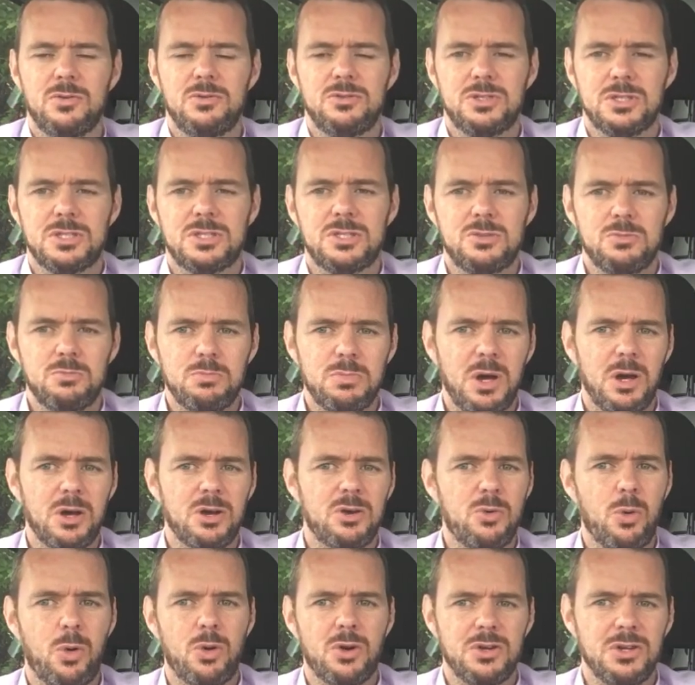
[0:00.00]
just a bit
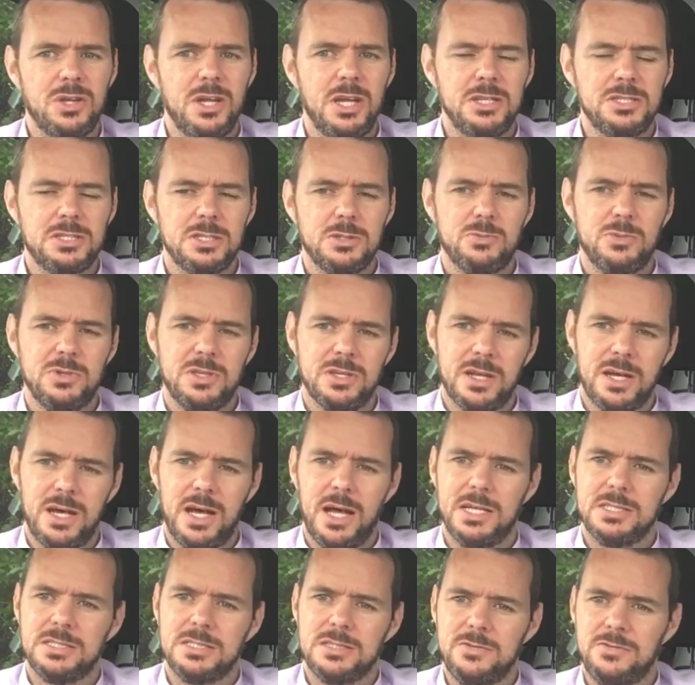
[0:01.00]
of coordination with your
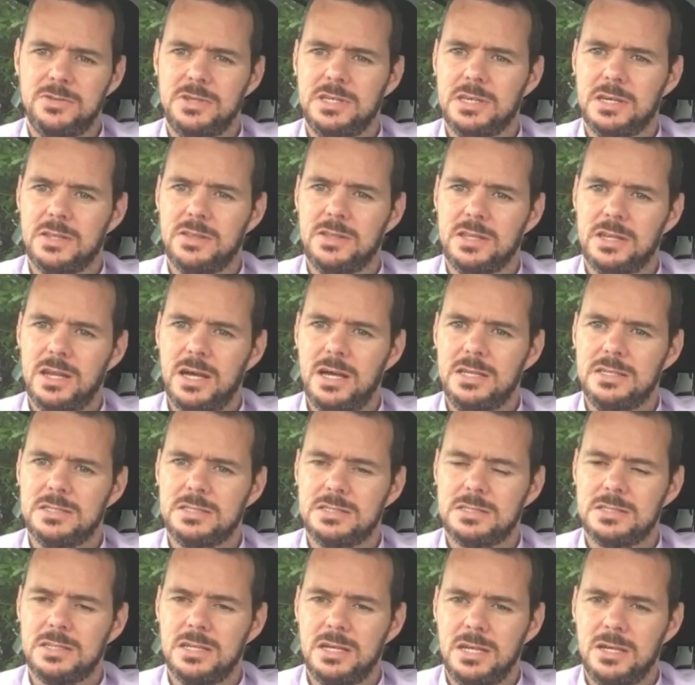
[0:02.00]
hands, your feet and your
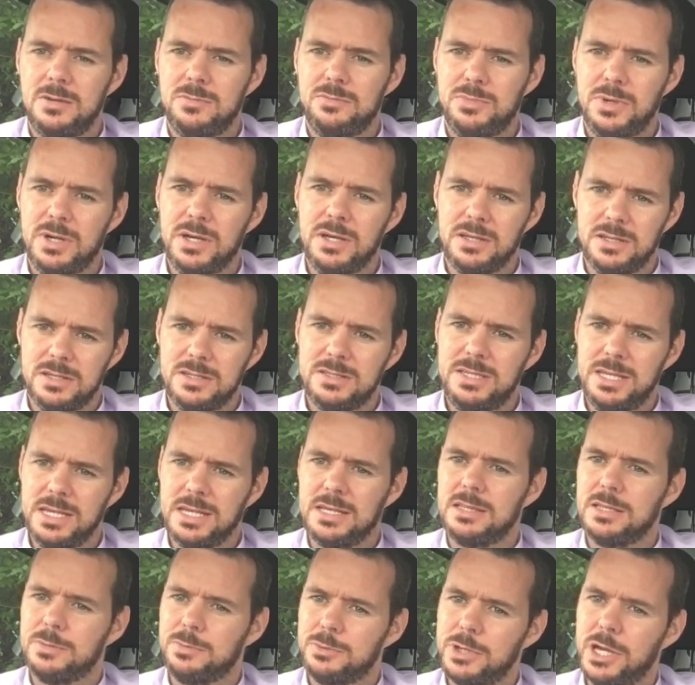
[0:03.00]
eyes. But
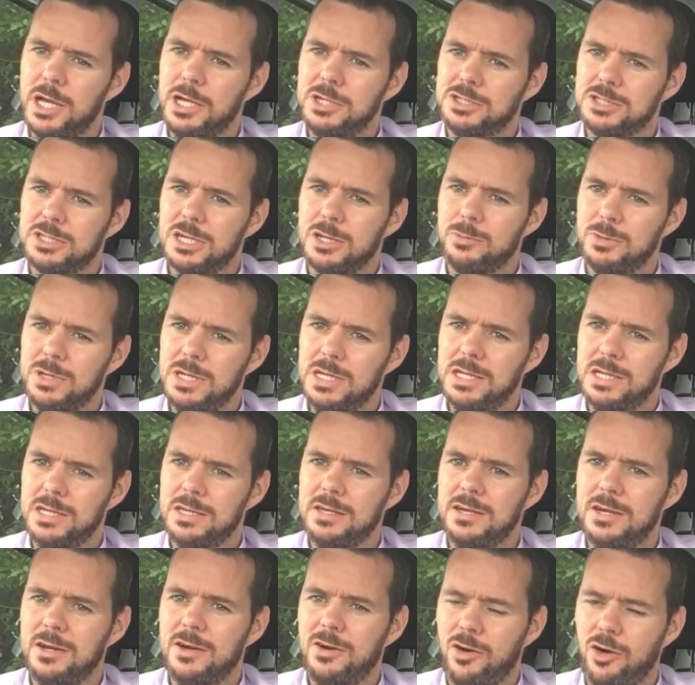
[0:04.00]
taking the pressure
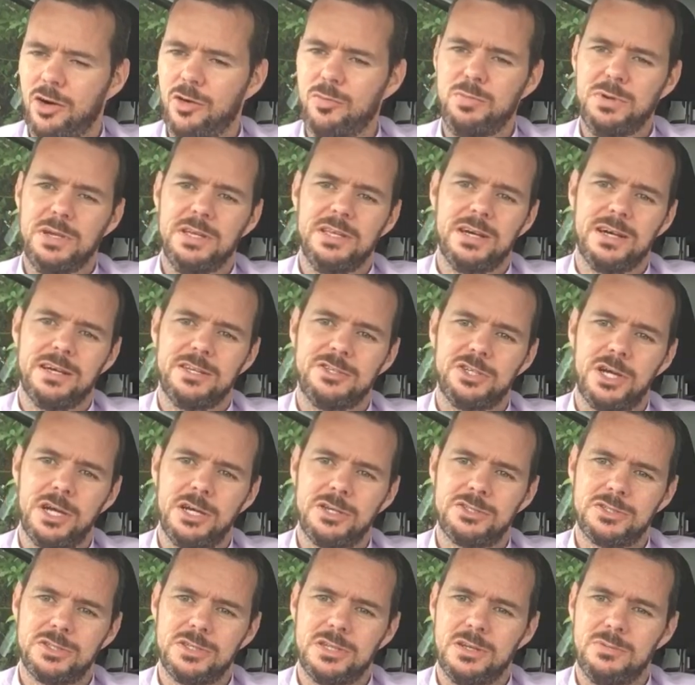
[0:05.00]
away of being at a
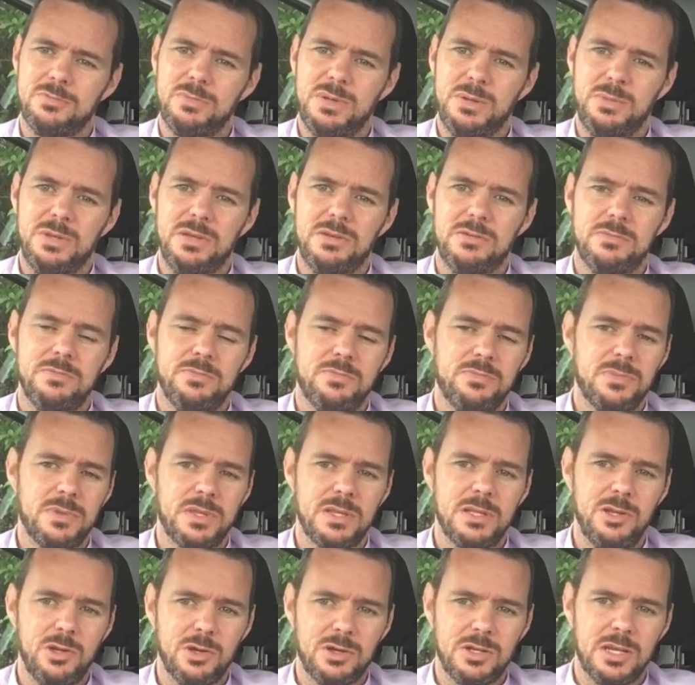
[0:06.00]
junction and maybe
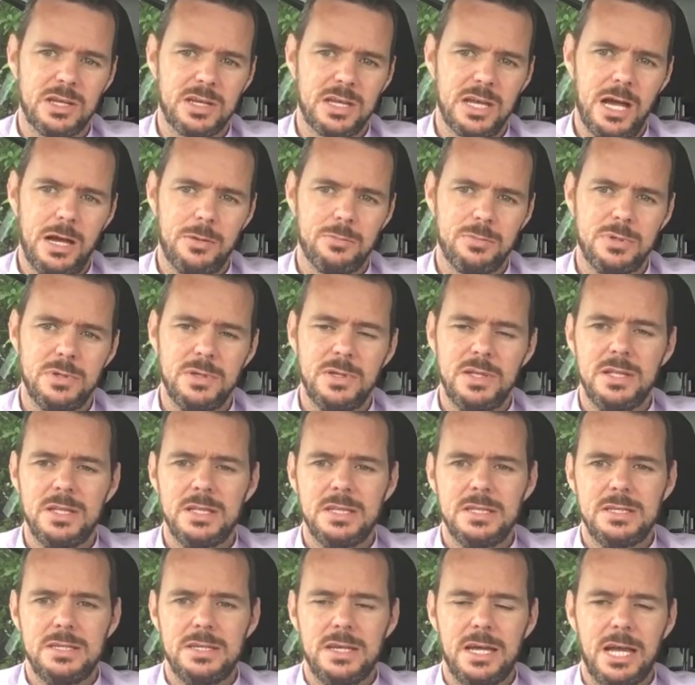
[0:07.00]
looking at a gap.
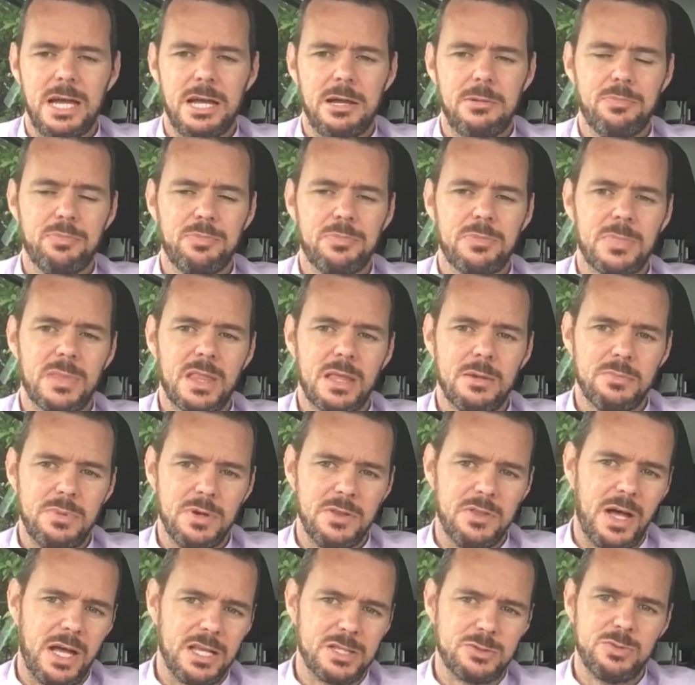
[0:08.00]

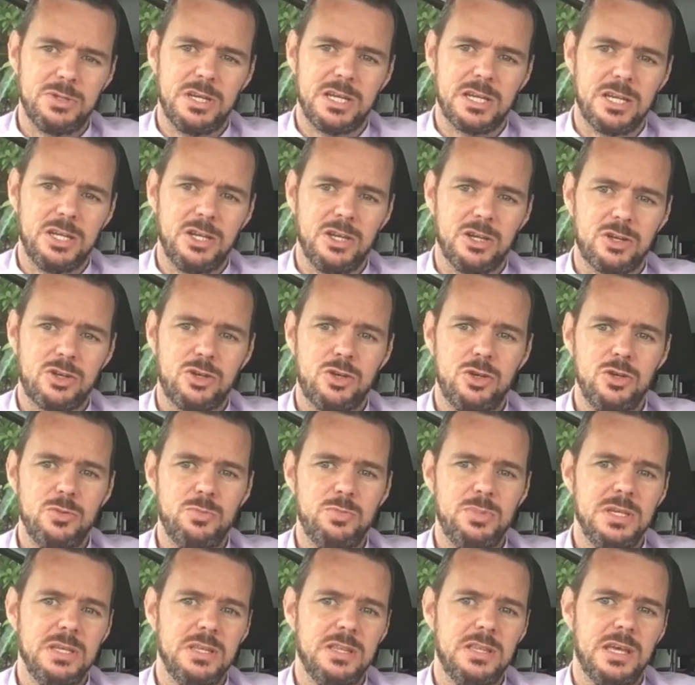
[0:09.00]
But that's where, again, it
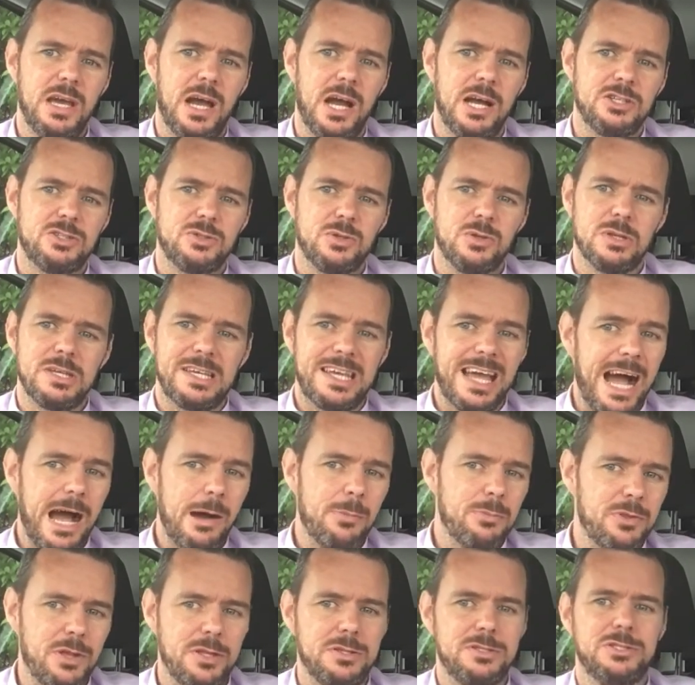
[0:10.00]
could be the actual
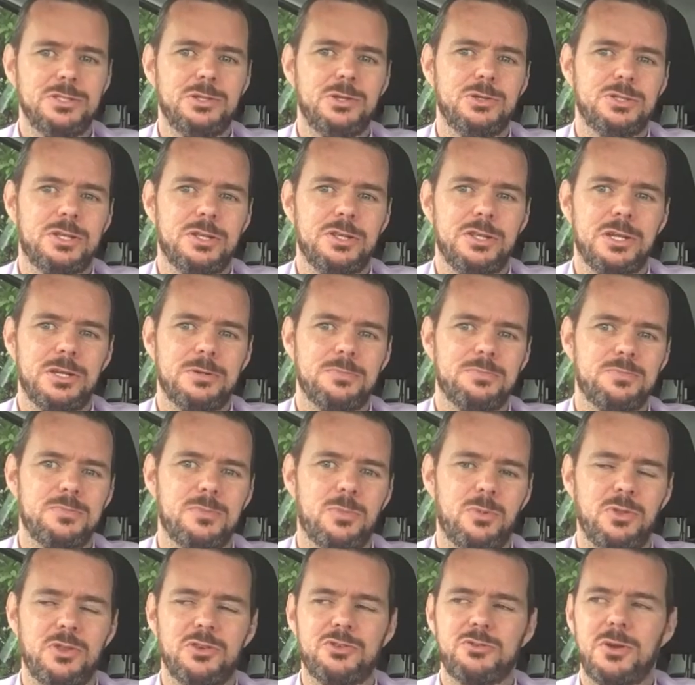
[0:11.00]
gap that's the issue there,
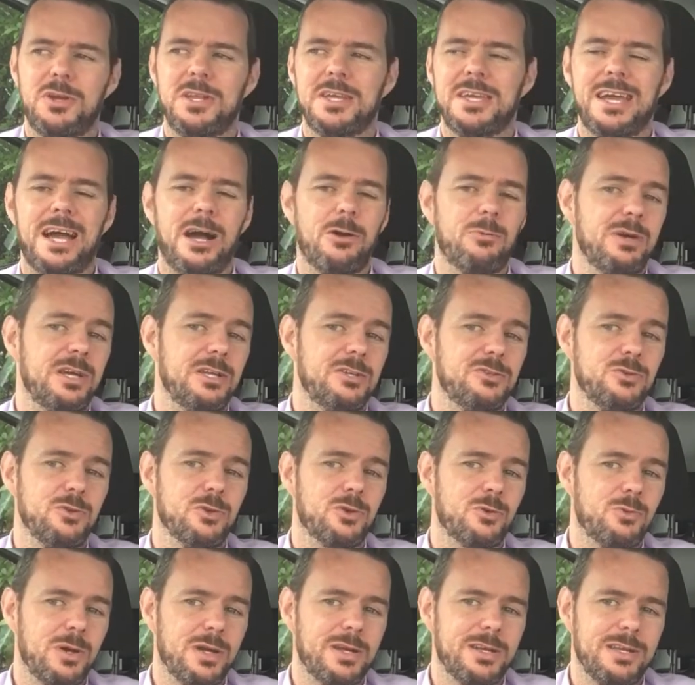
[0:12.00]
when they're trying to get away
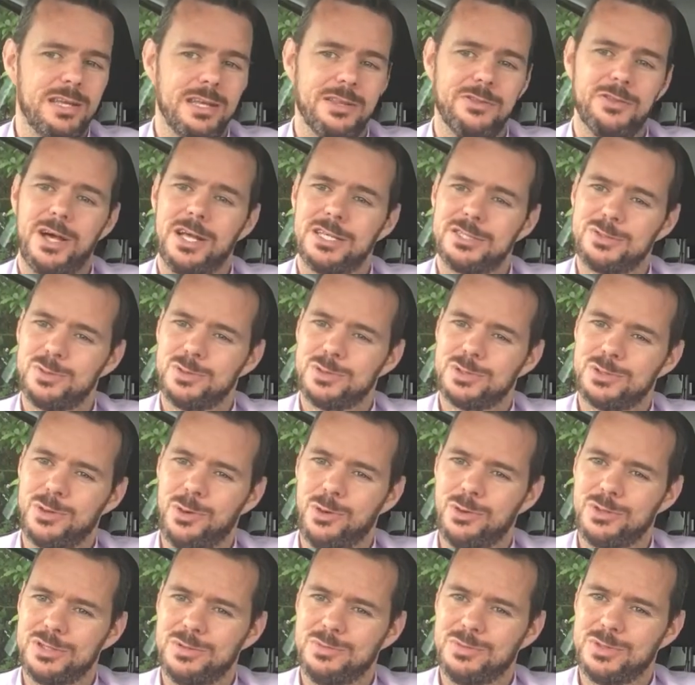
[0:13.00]
too quickly, and that's what's
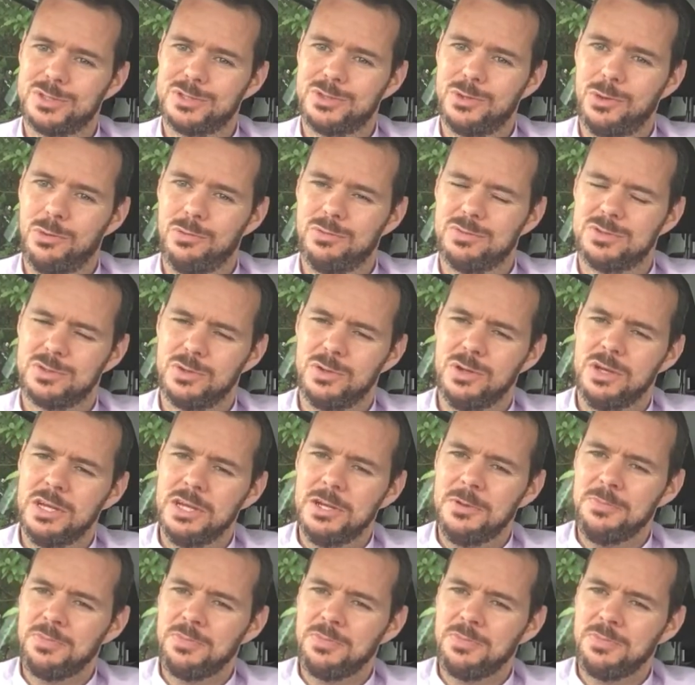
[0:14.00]
causing them to stall. So,